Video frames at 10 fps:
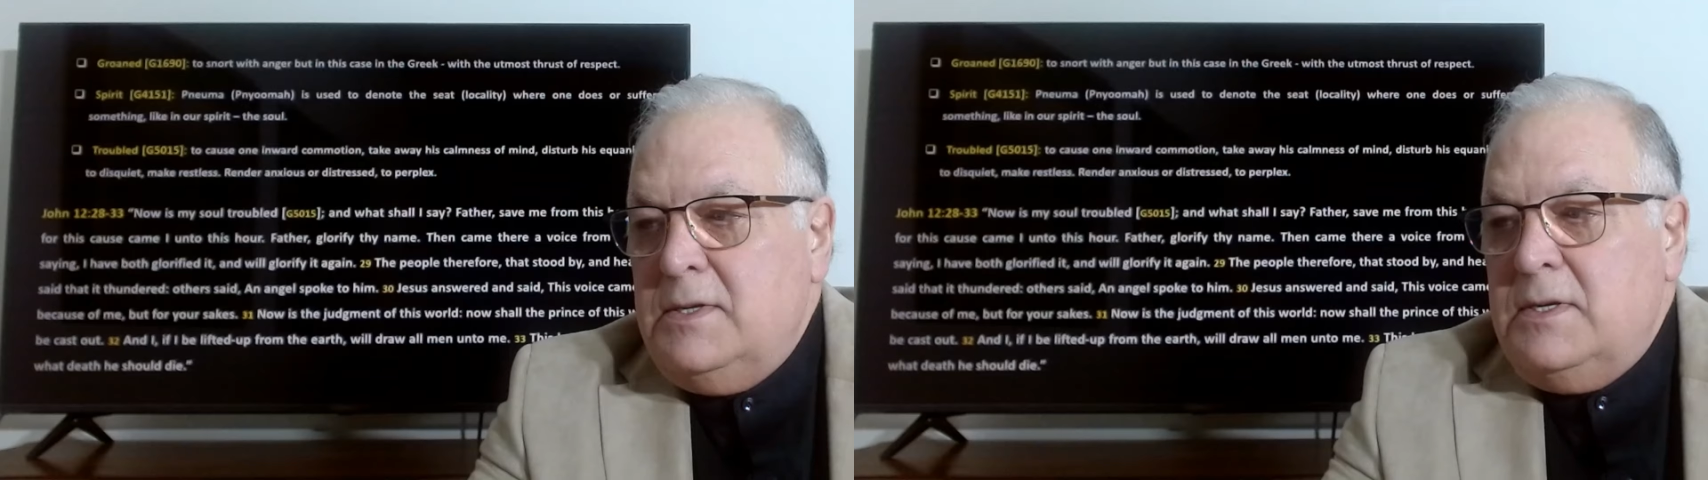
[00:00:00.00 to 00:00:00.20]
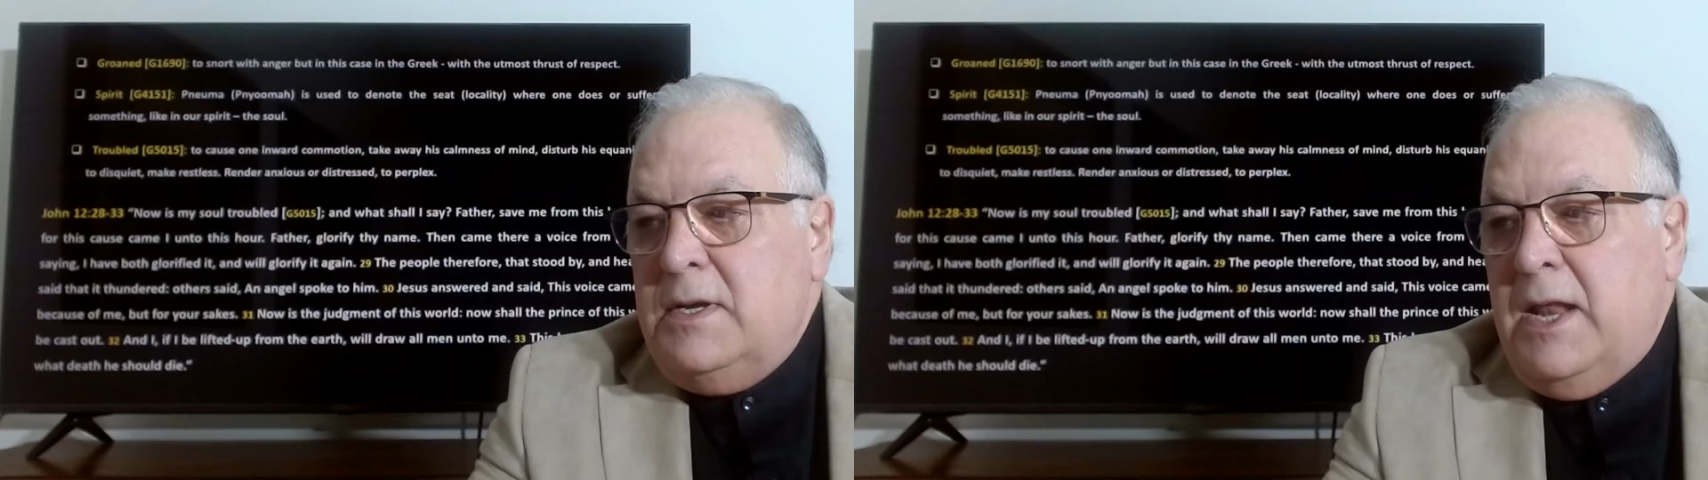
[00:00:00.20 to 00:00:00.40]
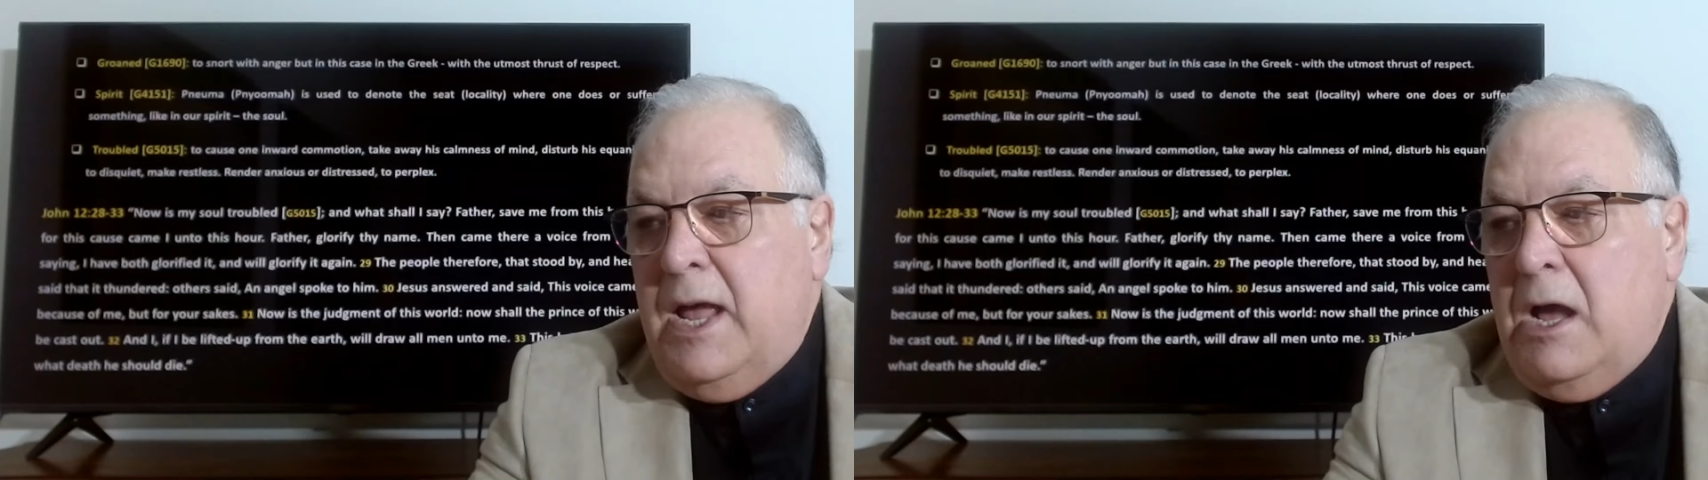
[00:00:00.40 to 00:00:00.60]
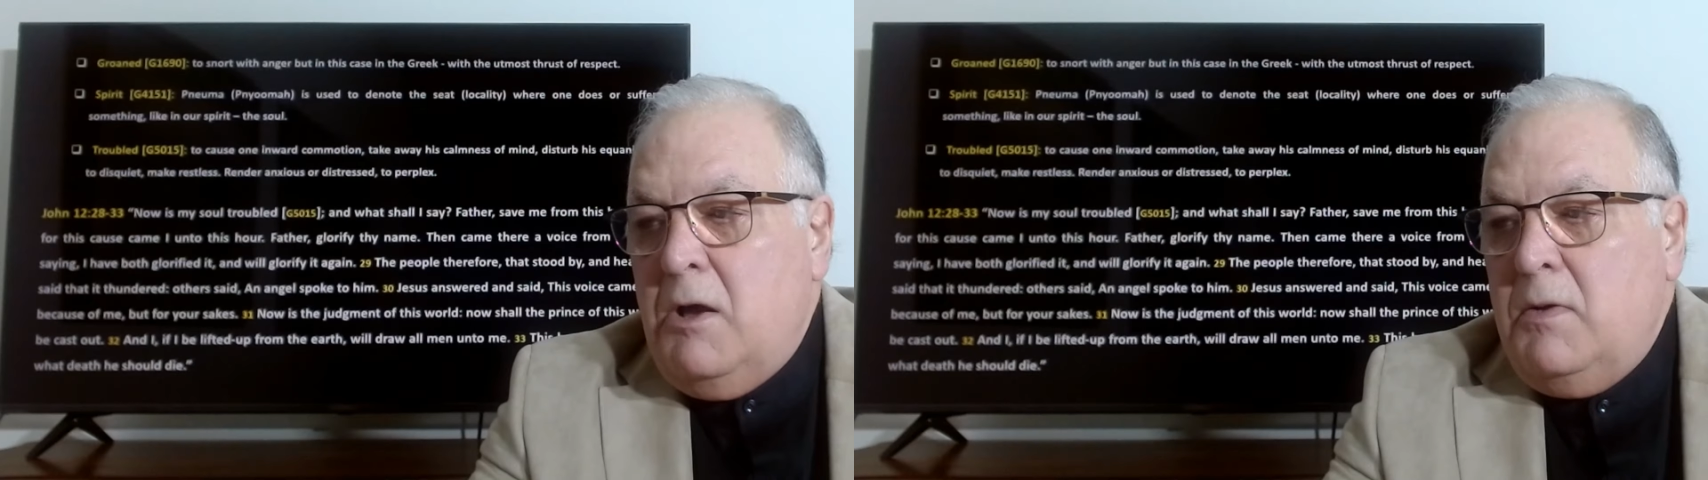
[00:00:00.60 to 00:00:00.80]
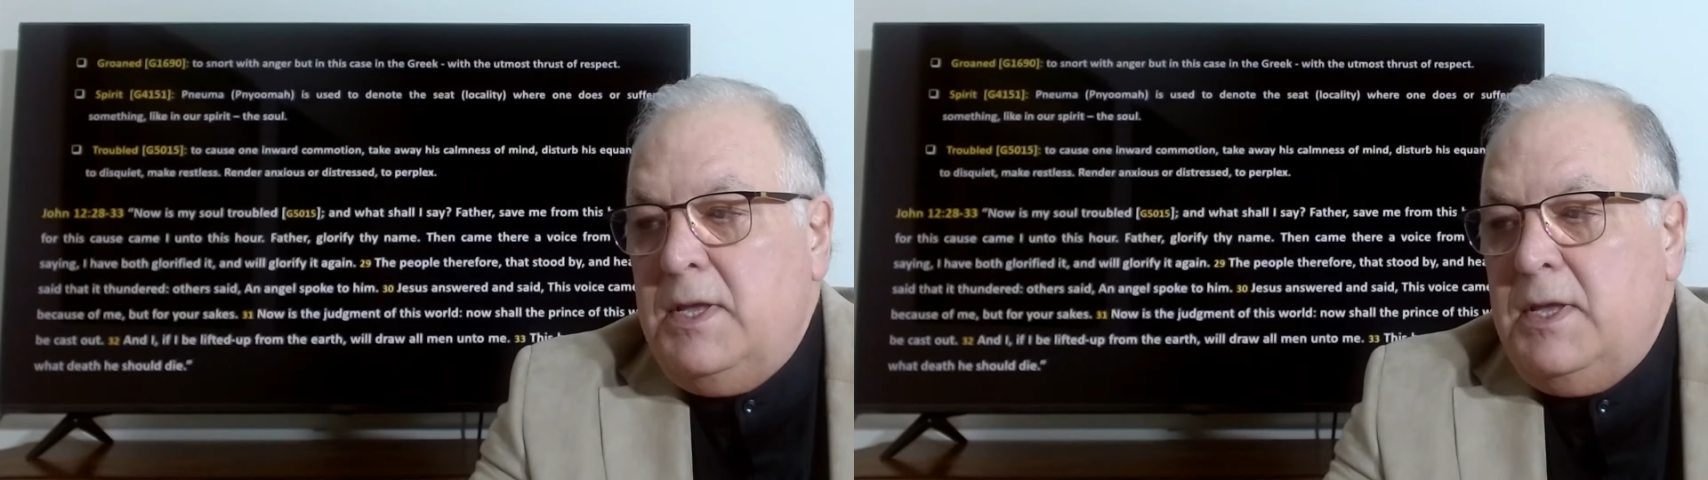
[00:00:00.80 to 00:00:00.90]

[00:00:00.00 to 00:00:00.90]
Now